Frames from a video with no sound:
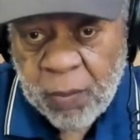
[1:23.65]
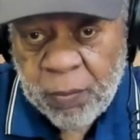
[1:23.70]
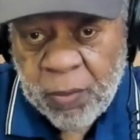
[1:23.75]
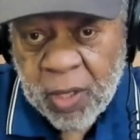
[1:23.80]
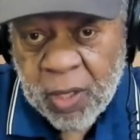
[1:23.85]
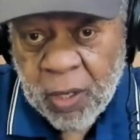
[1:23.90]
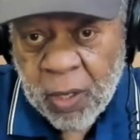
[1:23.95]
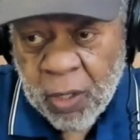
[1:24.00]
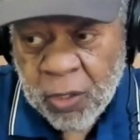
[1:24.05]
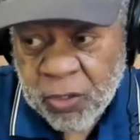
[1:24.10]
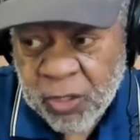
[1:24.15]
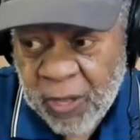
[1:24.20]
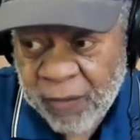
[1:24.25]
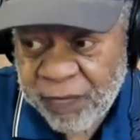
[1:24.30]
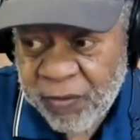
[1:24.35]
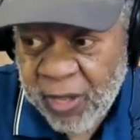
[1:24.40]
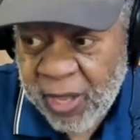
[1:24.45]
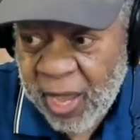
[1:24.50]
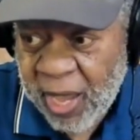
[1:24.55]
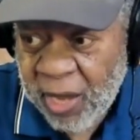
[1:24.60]
because
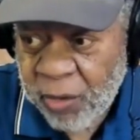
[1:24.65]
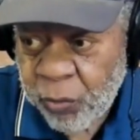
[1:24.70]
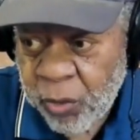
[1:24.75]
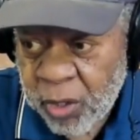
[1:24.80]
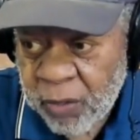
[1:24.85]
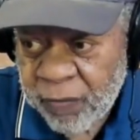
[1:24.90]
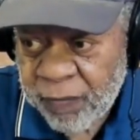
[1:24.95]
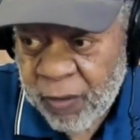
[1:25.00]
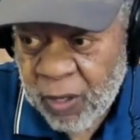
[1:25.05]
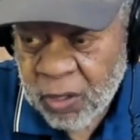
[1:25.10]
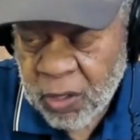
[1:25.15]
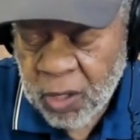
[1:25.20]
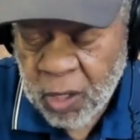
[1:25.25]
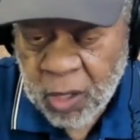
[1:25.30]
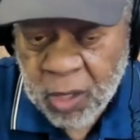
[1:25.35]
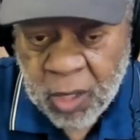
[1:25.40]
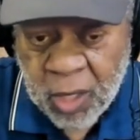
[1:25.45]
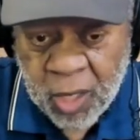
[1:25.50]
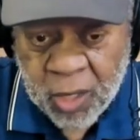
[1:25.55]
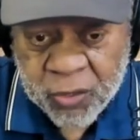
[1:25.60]
after they got rid of uh, Tucker
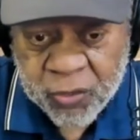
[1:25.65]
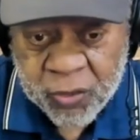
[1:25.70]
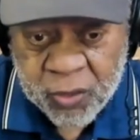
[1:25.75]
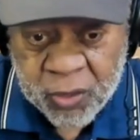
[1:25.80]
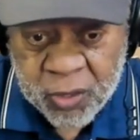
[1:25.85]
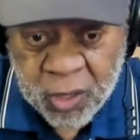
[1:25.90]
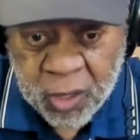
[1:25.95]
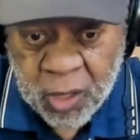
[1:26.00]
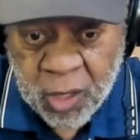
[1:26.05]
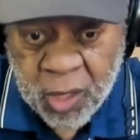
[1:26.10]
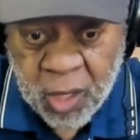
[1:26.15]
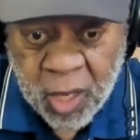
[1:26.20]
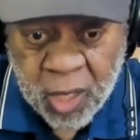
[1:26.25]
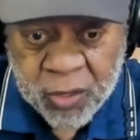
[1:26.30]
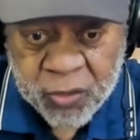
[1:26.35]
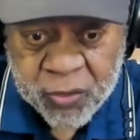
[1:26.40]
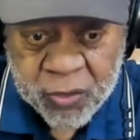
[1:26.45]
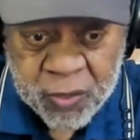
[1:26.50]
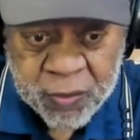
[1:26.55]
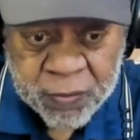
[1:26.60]
Carlson, Tucker
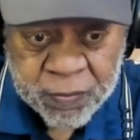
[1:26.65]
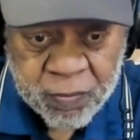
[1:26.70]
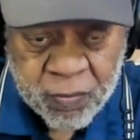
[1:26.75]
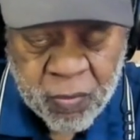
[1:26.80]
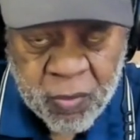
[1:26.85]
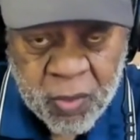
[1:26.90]
Carlson,